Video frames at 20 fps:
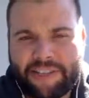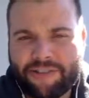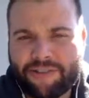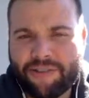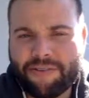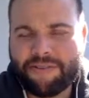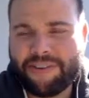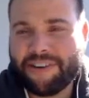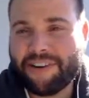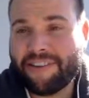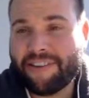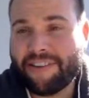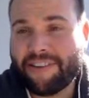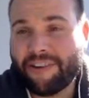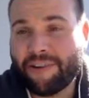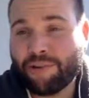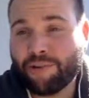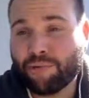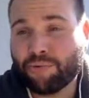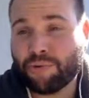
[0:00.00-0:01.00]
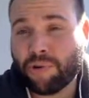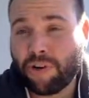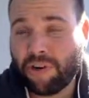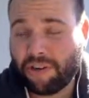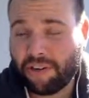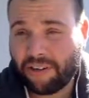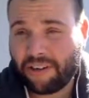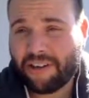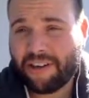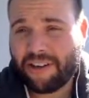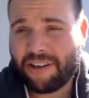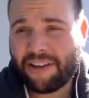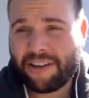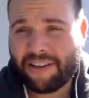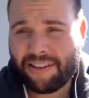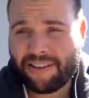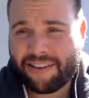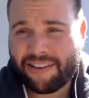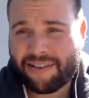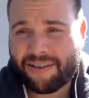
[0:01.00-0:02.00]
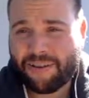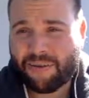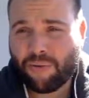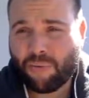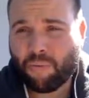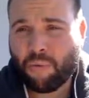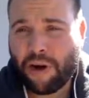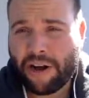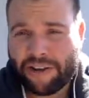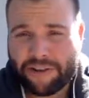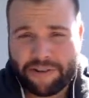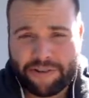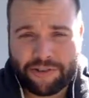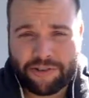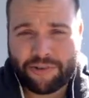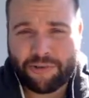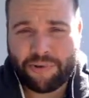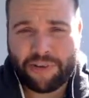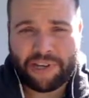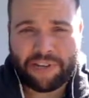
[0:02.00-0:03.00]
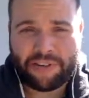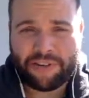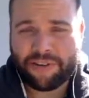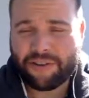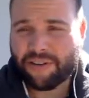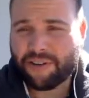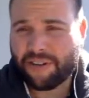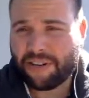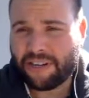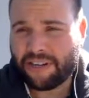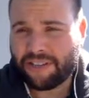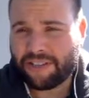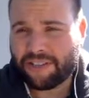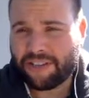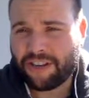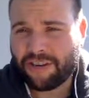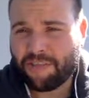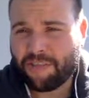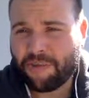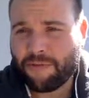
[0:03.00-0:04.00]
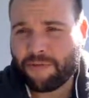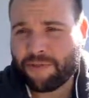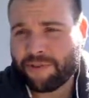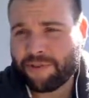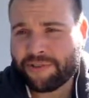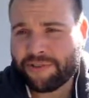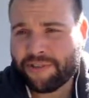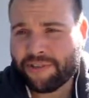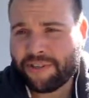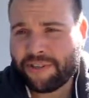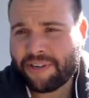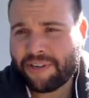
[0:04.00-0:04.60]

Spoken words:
So if anything goes wrong while you're doing your stopover,